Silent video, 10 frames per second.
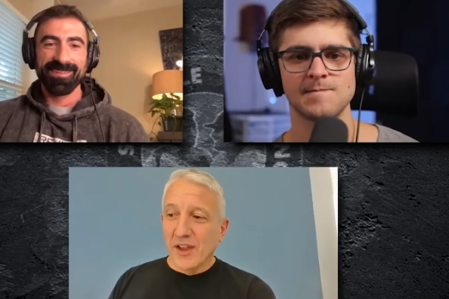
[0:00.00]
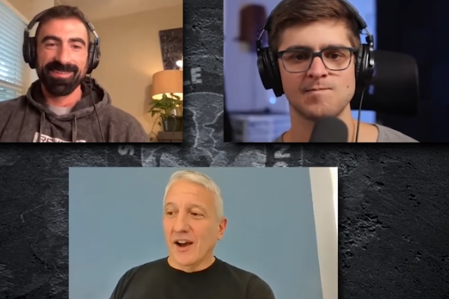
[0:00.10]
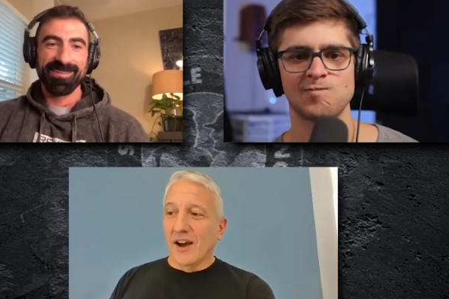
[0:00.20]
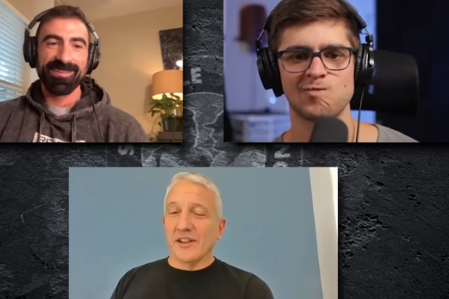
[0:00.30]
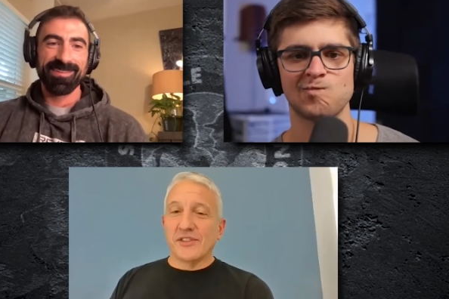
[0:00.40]

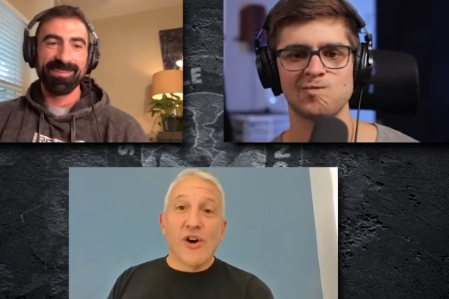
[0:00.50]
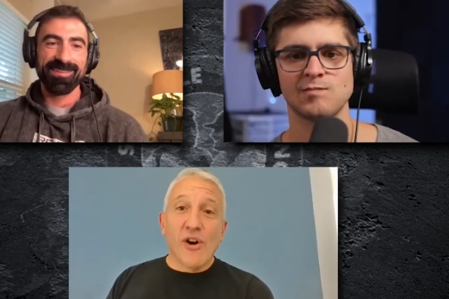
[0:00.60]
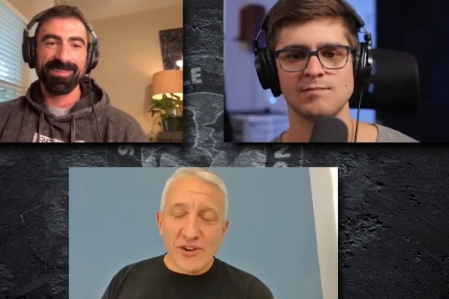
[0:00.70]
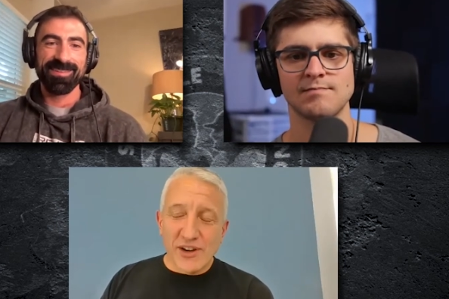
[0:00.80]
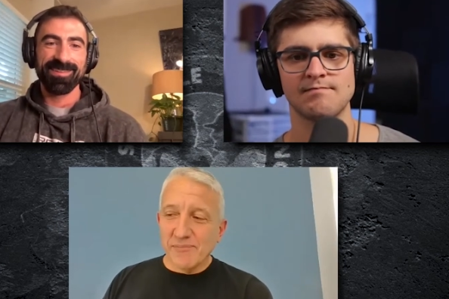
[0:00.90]
Speaker 1: uh,
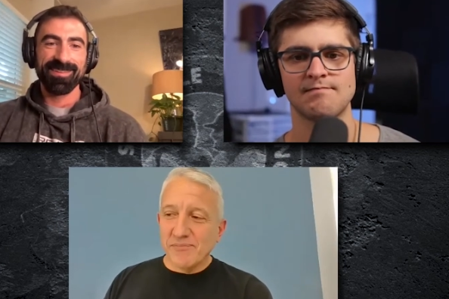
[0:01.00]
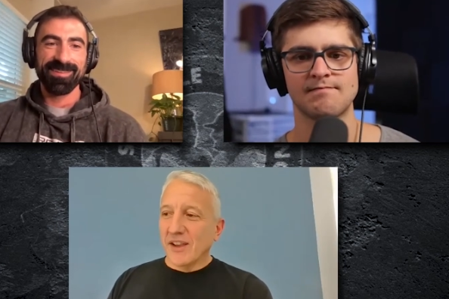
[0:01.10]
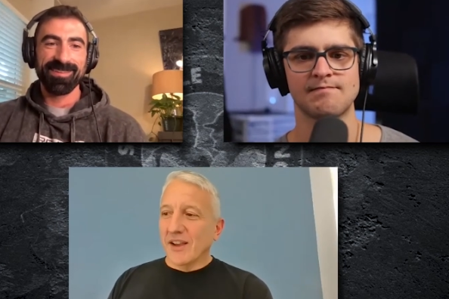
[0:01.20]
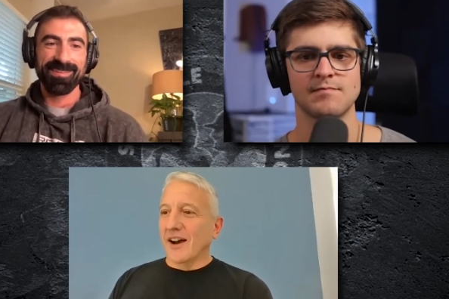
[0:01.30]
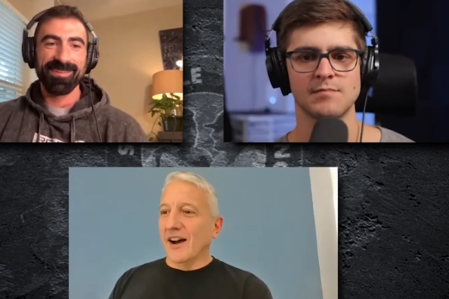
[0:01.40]
Target.
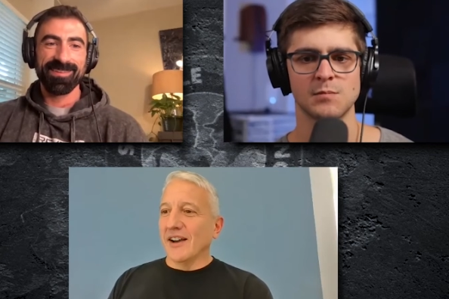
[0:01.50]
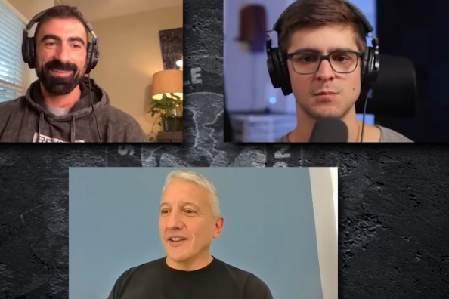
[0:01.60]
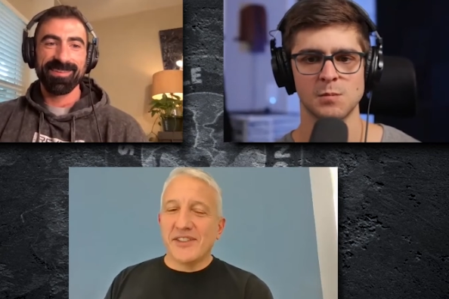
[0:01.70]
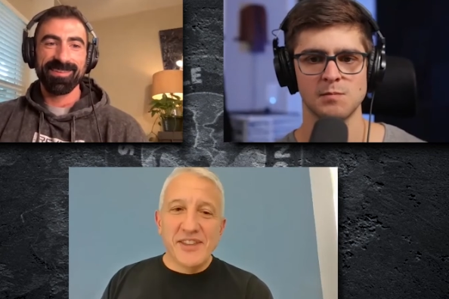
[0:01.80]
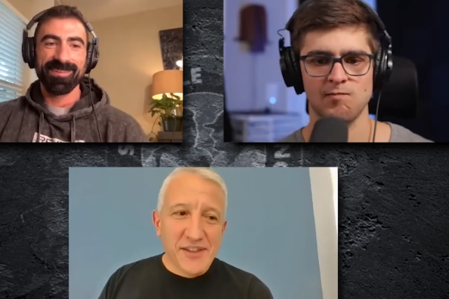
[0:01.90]
Uh,
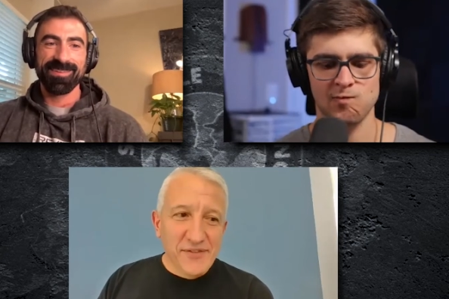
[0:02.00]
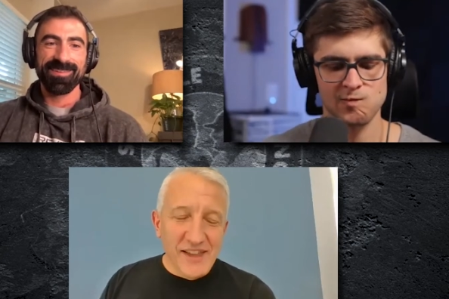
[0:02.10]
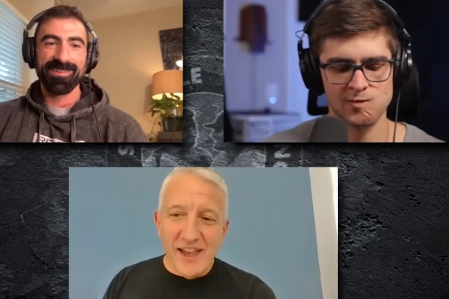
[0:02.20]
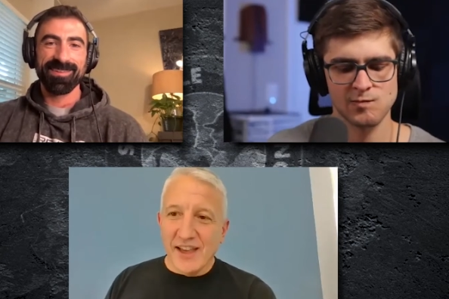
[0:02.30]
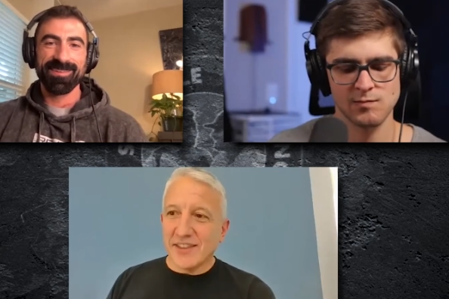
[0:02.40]
C
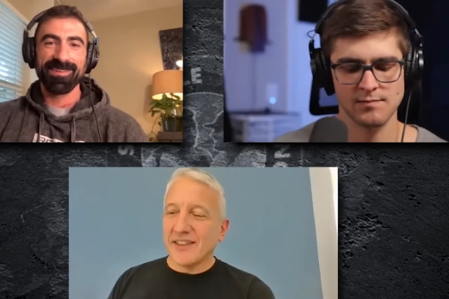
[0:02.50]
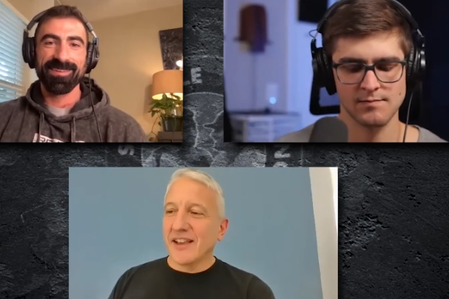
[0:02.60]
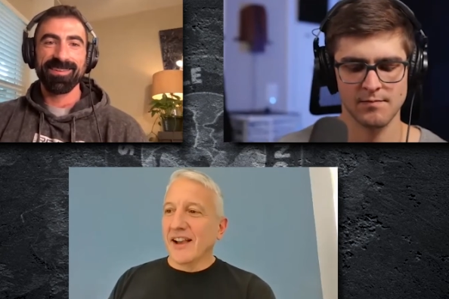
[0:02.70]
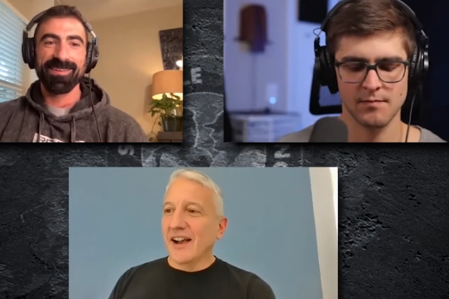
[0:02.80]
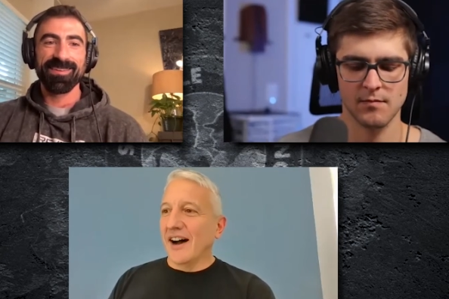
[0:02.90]
V S,
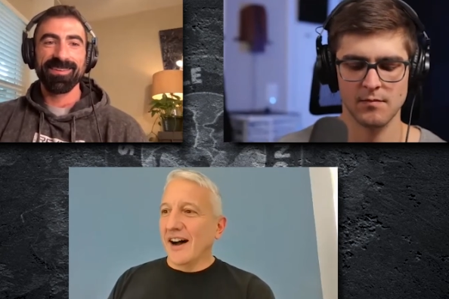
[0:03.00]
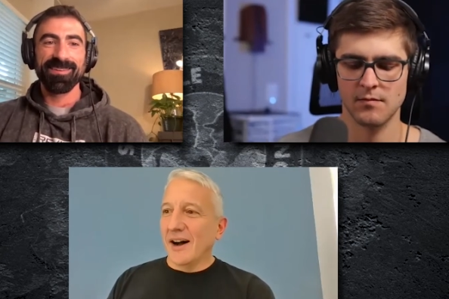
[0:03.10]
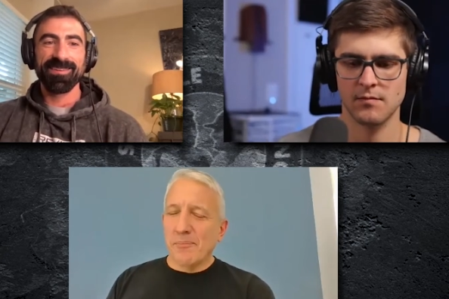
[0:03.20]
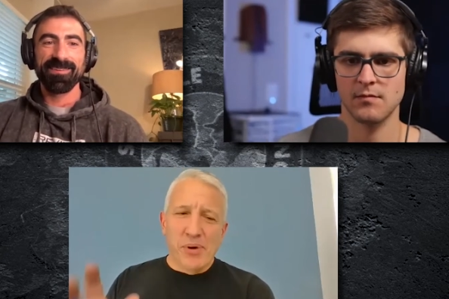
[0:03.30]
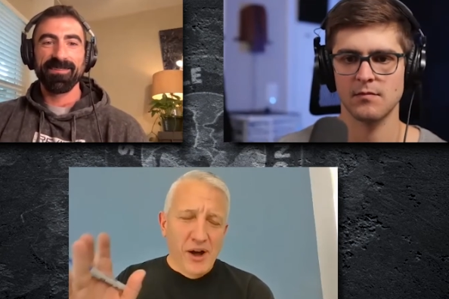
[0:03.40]

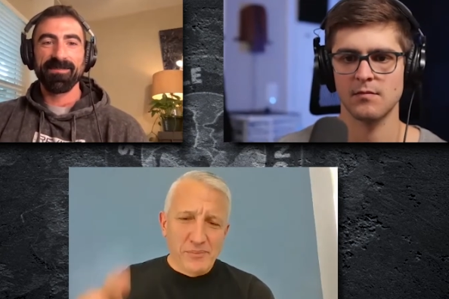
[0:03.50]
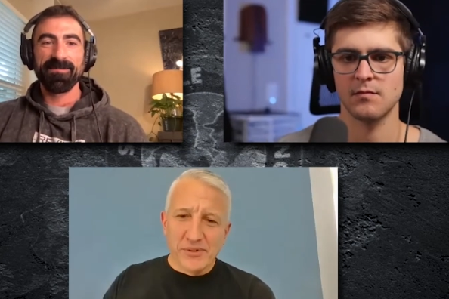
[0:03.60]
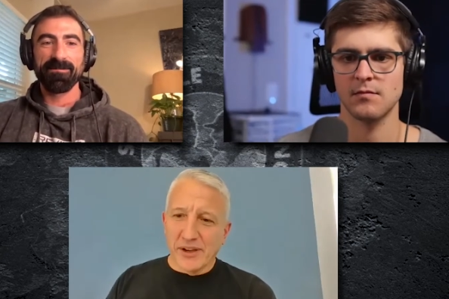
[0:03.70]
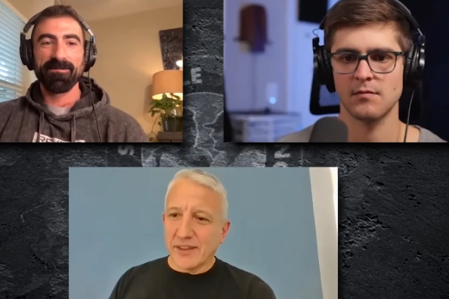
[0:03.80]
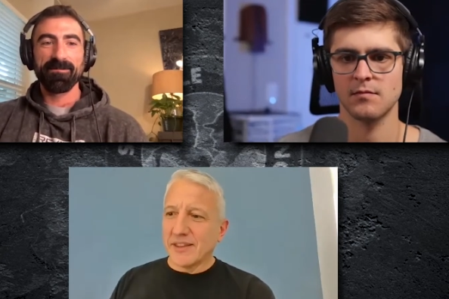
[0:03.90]
um,
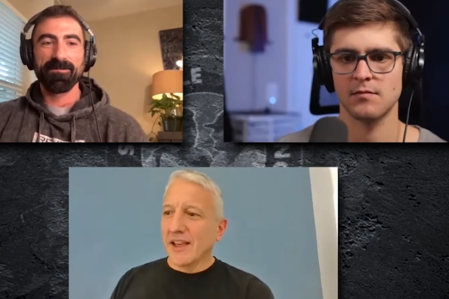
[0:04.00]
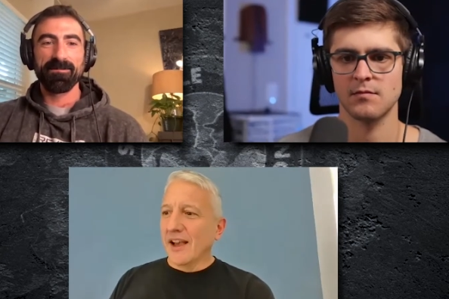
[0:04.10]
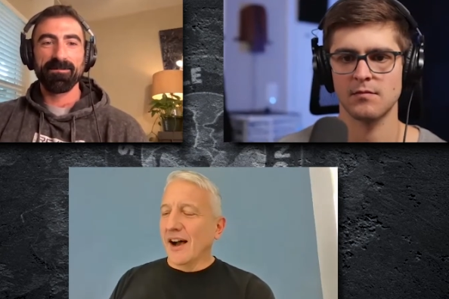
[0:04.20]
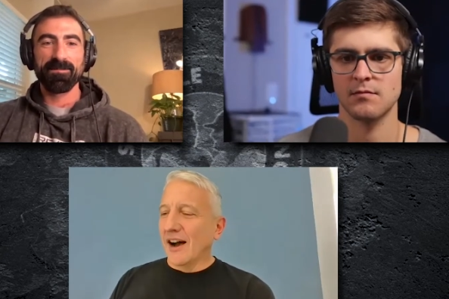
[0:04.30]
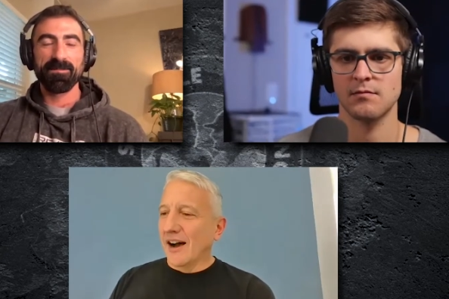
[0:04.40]
Publix,
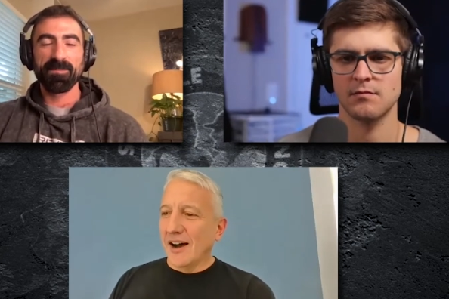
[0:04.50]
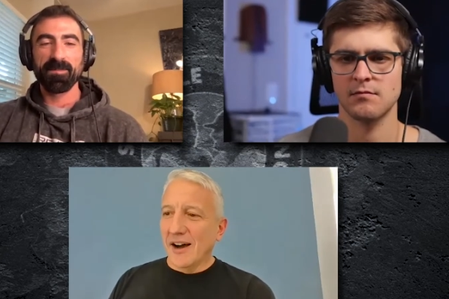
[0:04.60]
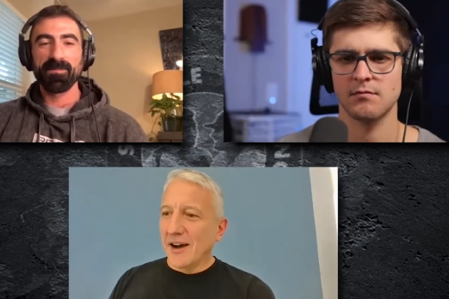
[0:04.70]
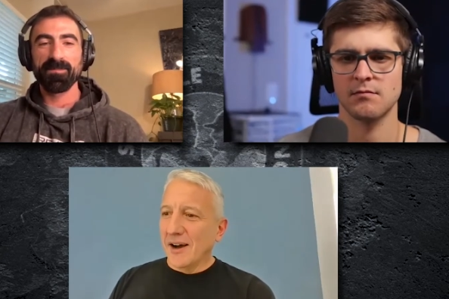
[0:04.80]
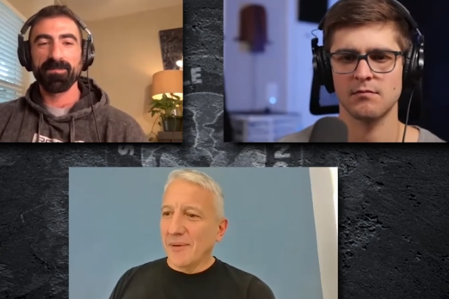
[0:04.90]

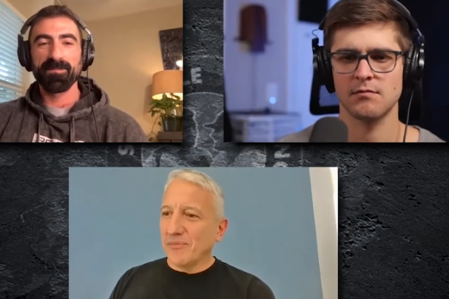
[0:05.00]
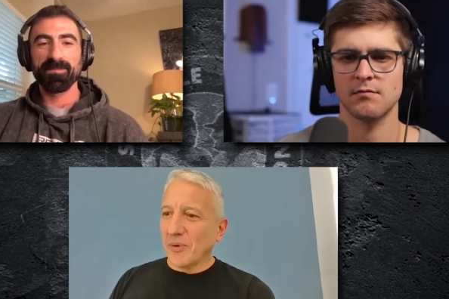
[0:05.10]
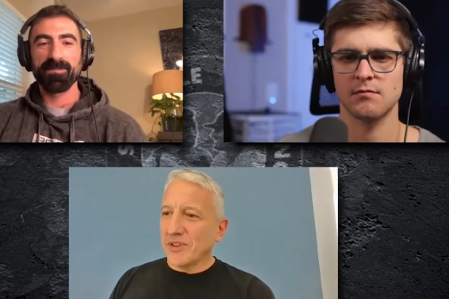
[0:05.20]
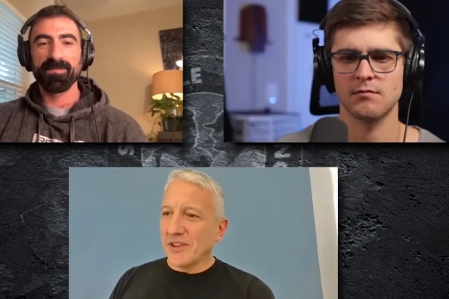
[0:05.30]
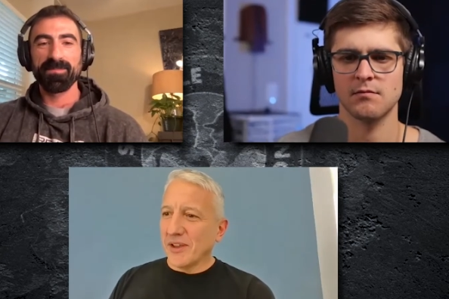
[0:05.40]
um,
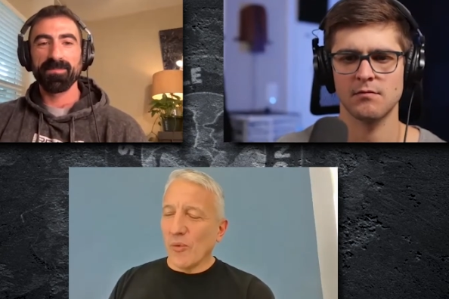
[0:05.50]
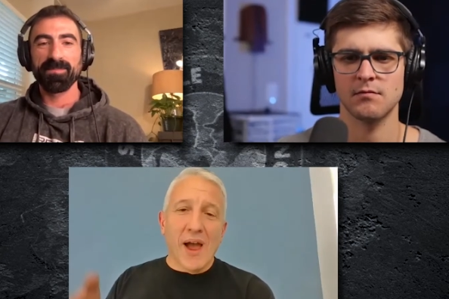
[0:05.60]
what's the other?